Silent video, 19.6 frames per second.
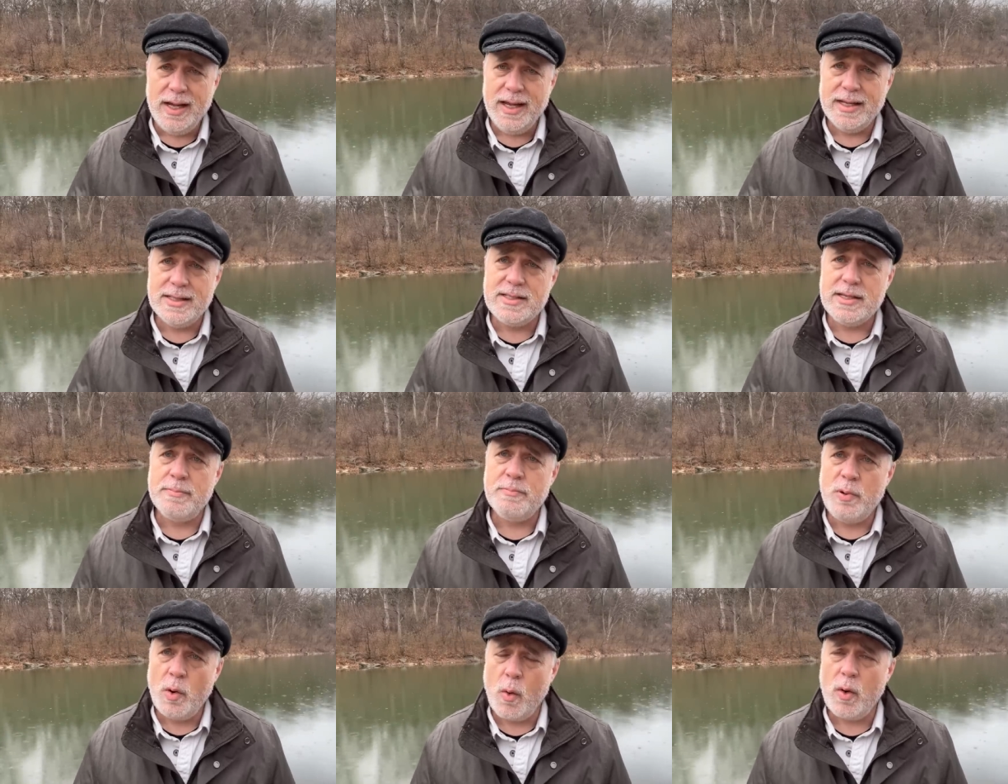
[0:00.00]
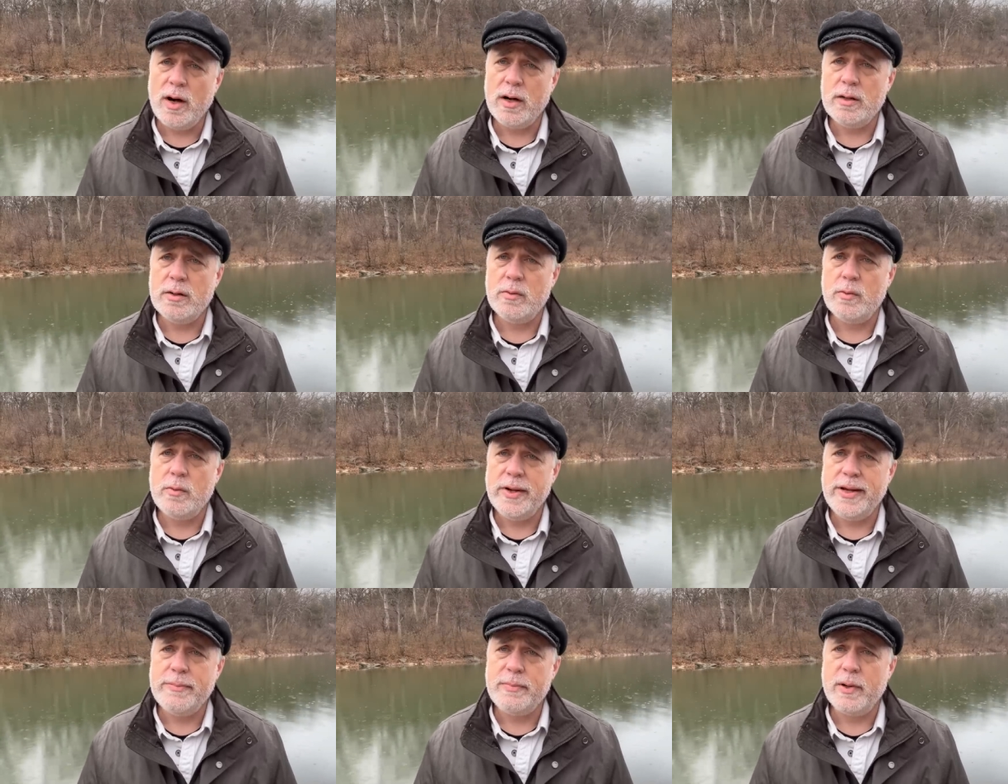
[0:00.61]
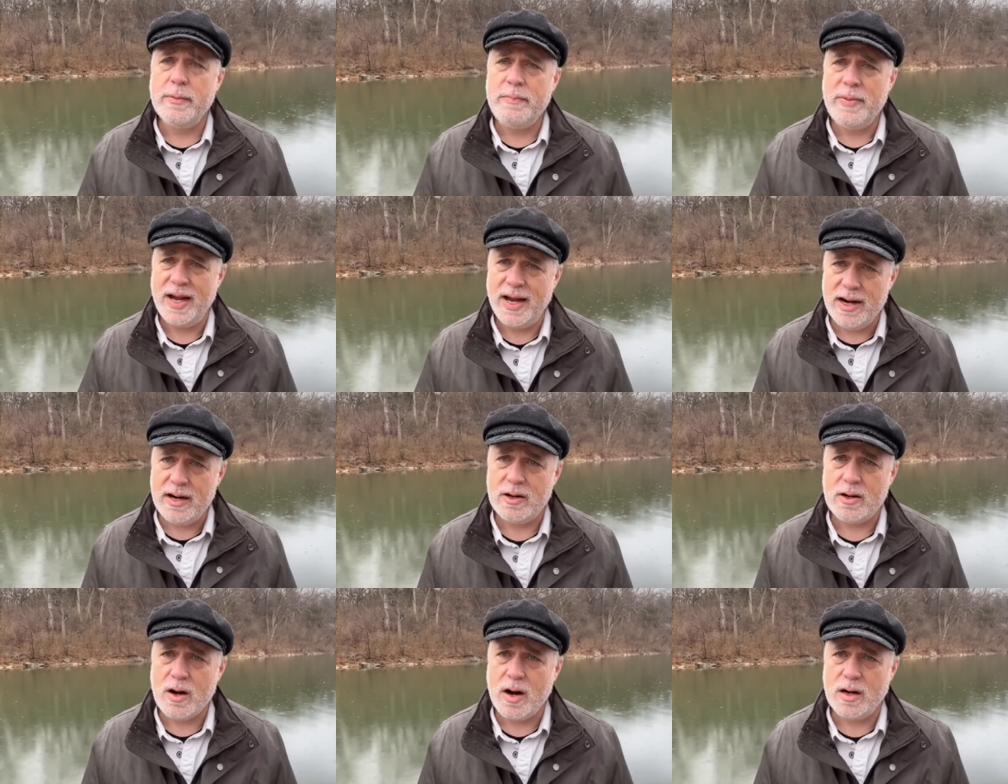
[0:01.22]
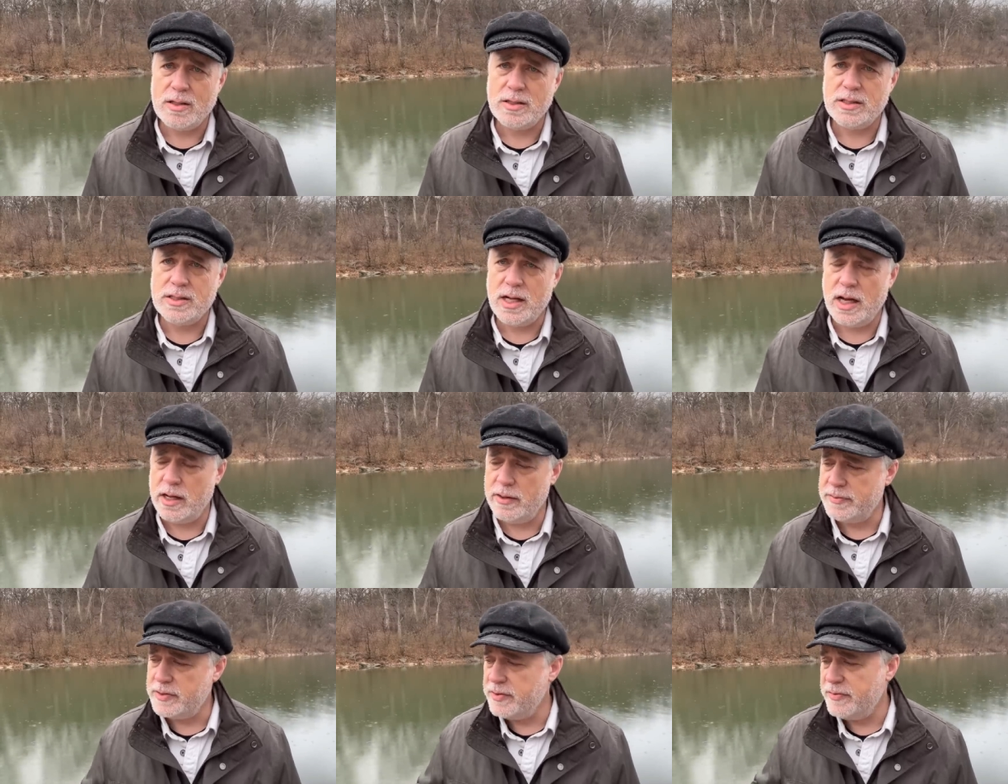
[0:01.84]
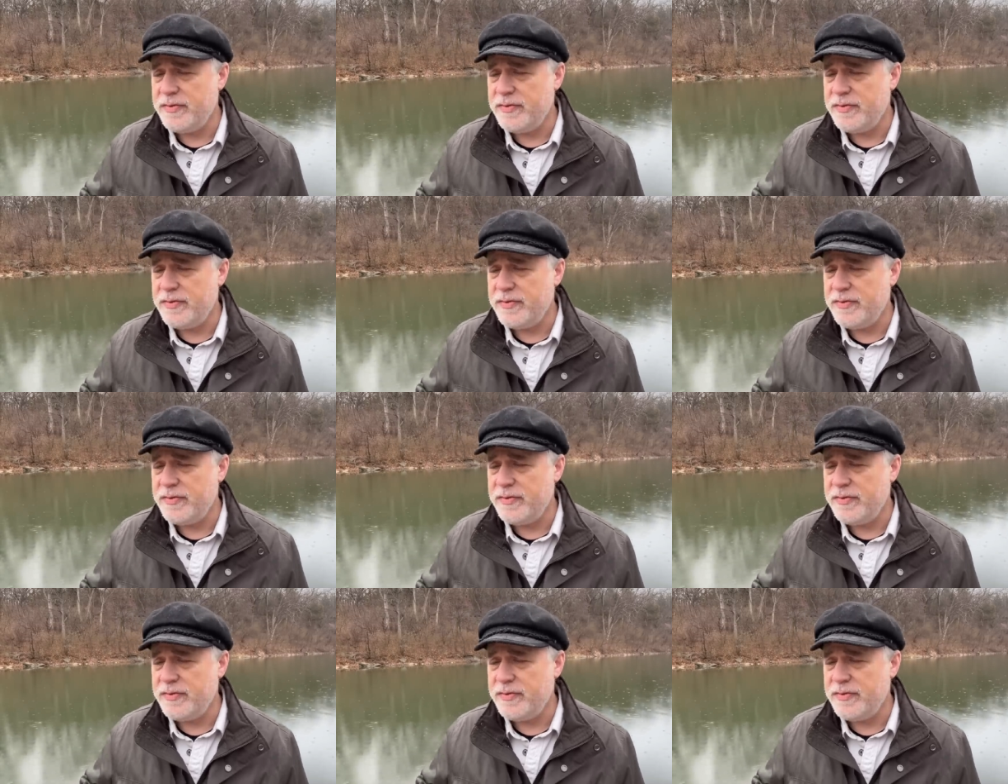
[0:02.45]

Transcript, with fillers: It's important we prepare ourselves.